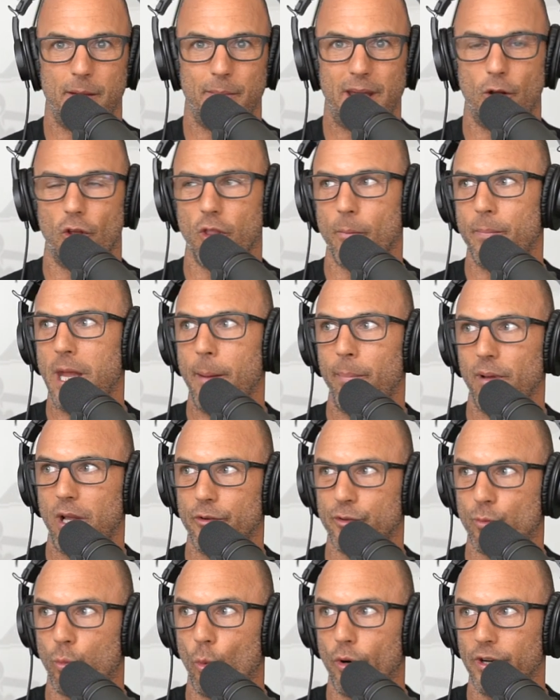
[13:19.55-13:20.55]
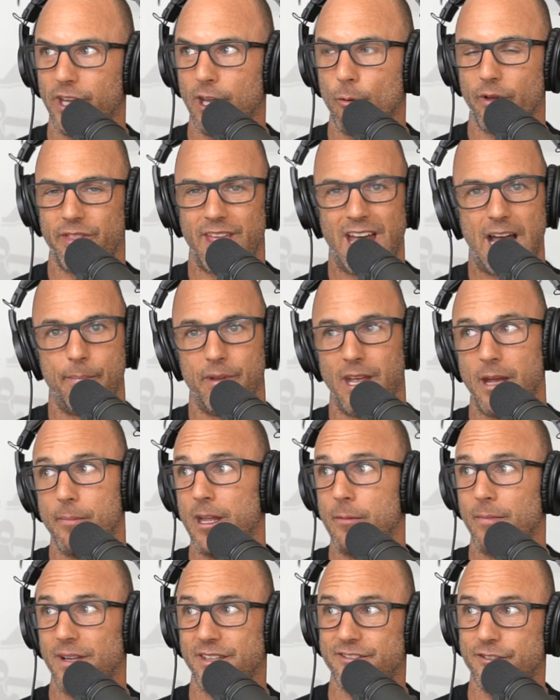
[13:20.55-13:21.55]
I made all the people I was working with happy. I
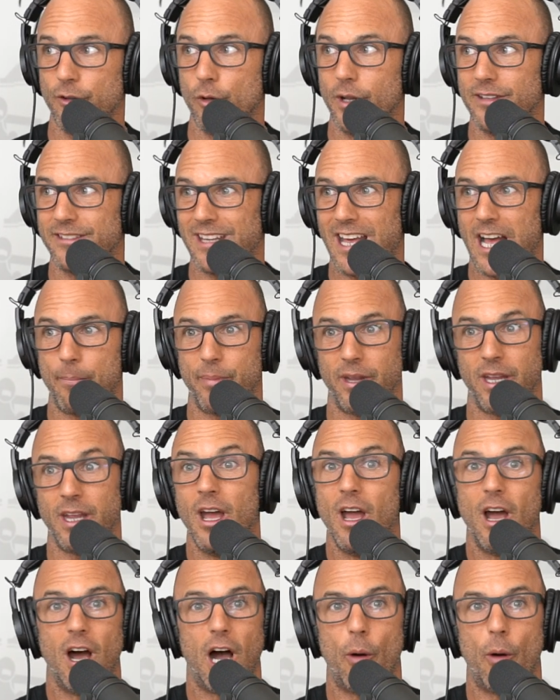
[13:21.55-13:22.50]
made my students happy.